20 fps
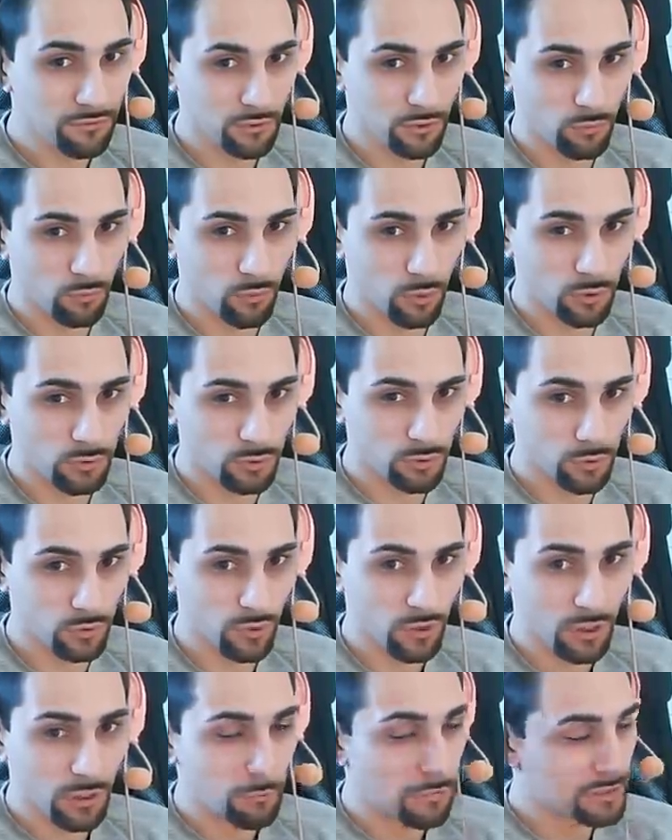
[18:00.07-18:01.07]
you want to.
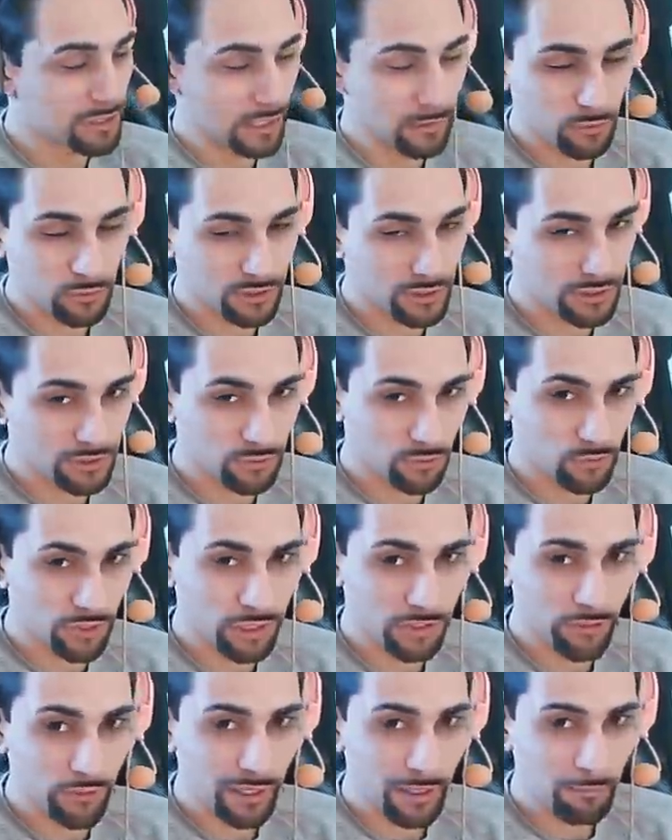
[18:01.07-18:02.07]
But I would just
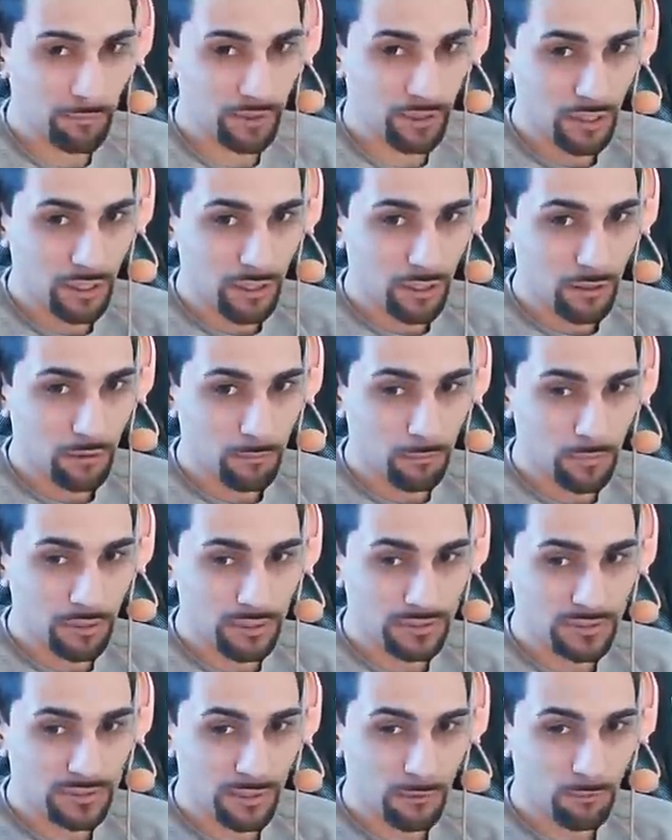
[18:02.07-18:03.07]
re-grab,
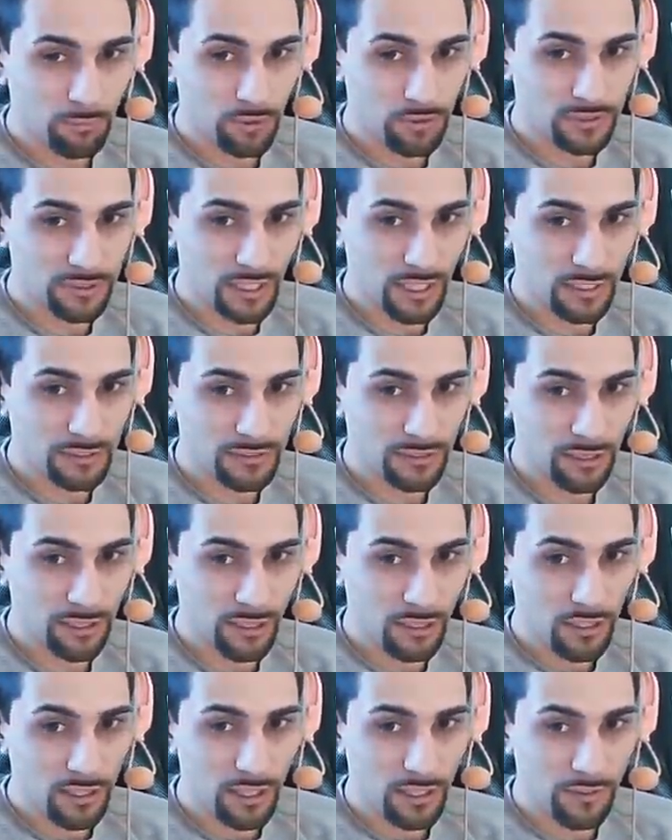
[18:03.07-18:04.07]
build some percent,
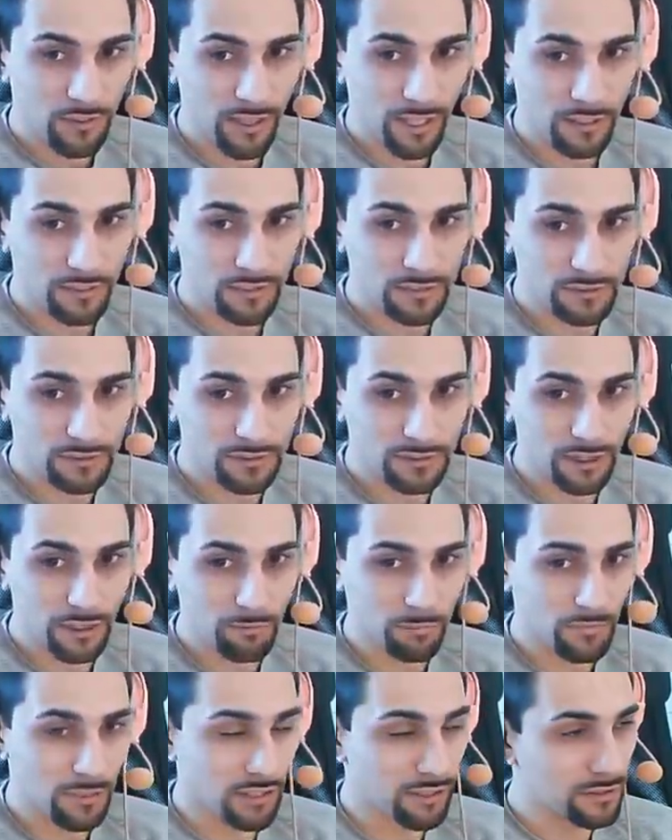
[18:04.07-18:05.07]
and then instant
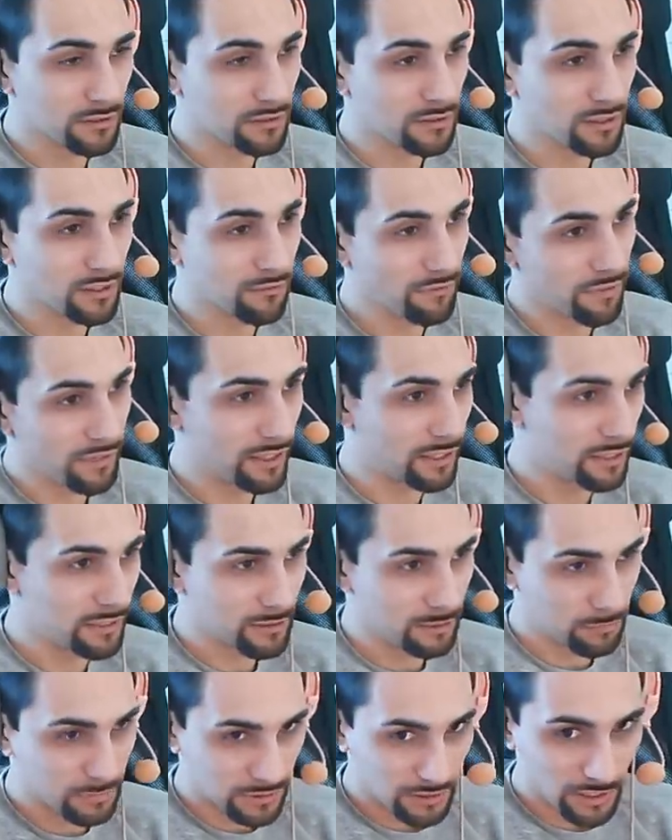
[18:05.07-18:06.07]
up air. If they're a
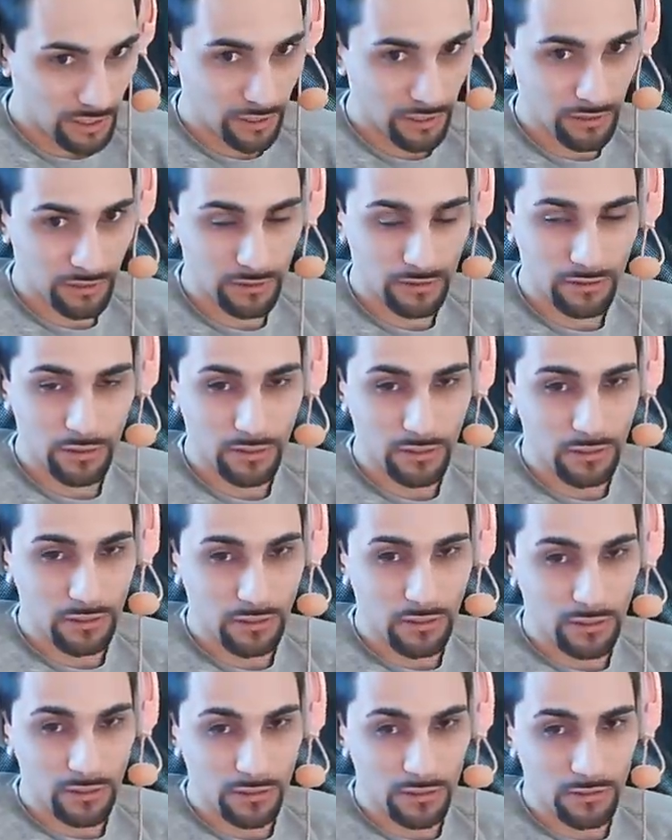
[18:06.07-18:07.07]
little bit higher.
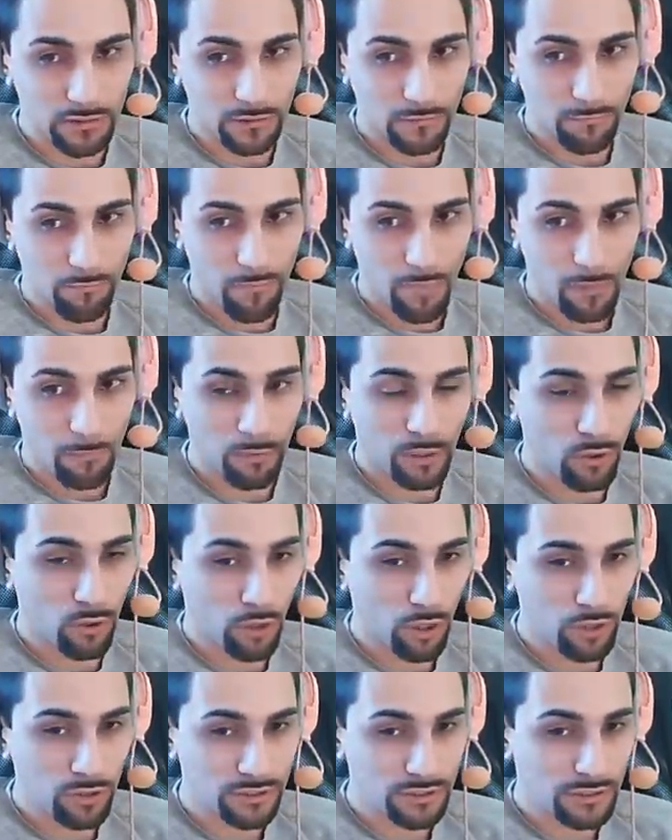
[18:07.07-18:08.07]

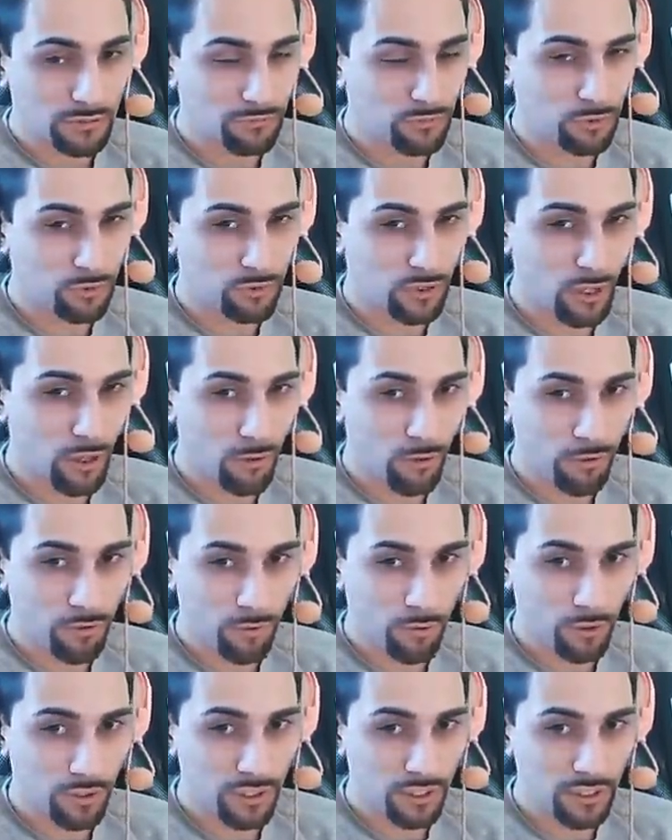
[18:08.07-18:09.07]
Because if you down
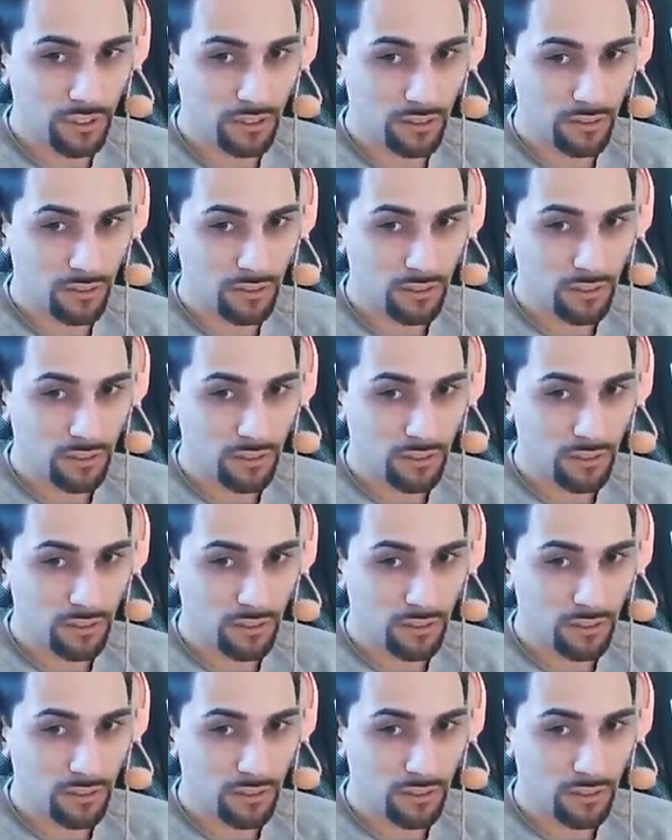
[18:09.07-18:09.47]
throw here,